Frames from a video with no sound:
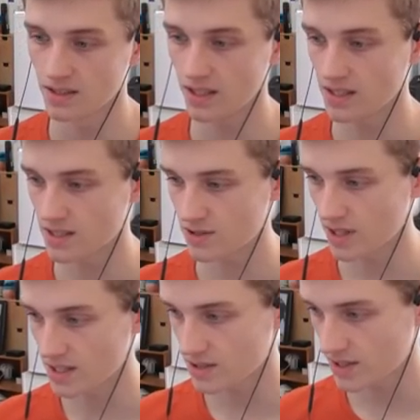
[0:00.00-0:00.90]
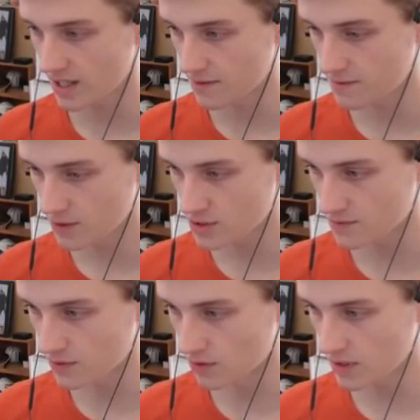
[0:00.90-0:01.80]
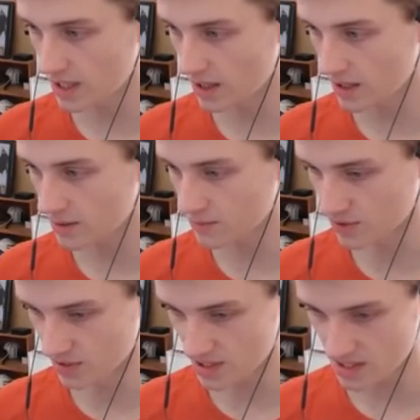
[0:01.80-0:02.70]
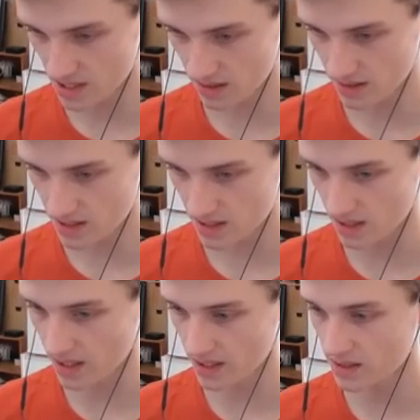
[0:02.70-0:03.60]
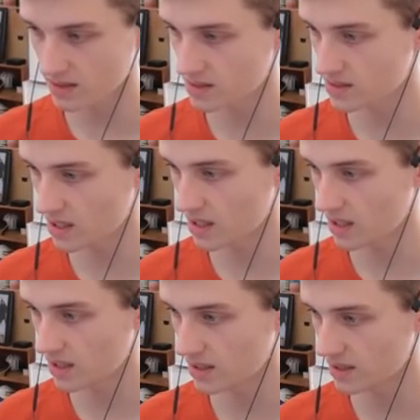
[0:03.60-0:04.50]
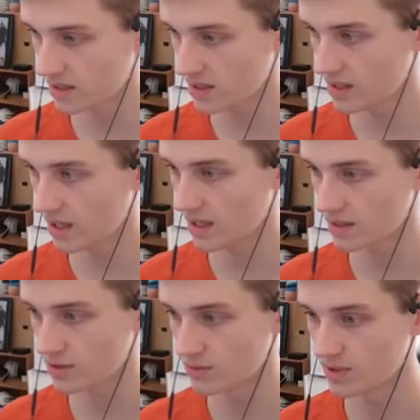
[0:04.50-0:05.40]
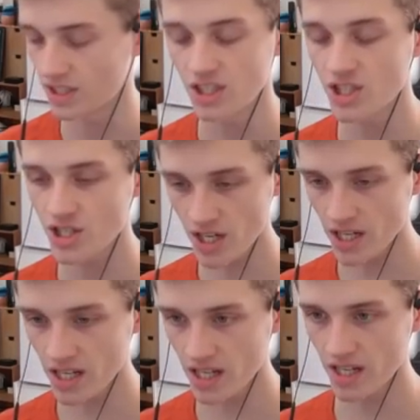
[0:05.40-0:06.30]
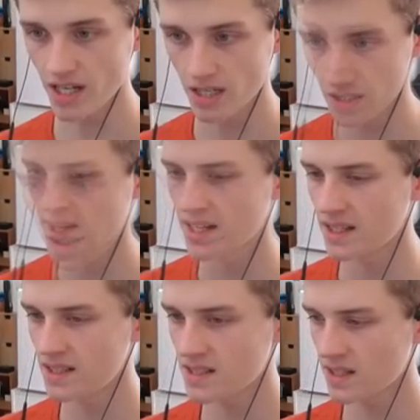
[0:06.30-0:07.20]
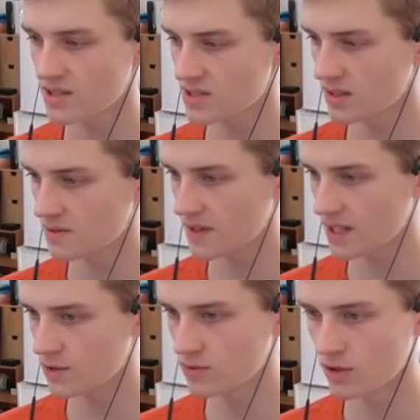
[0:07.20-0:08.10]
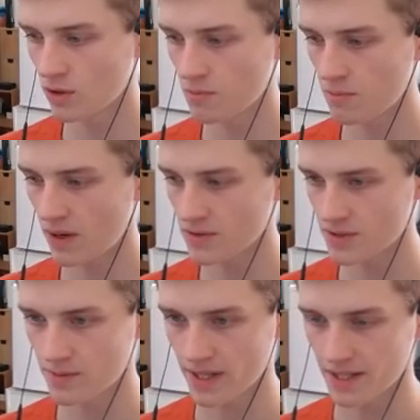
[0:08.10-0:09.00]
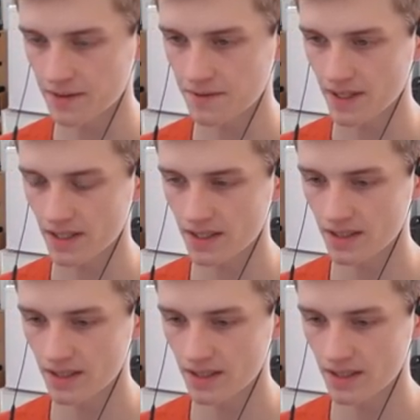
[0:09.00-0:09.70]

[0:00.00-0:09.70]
Jesus Christ, okay, first of all, I am gonna sell this guy, because uh, he ain't doing shade. Yeah, let's get ourselves a good old mountain rider, I think.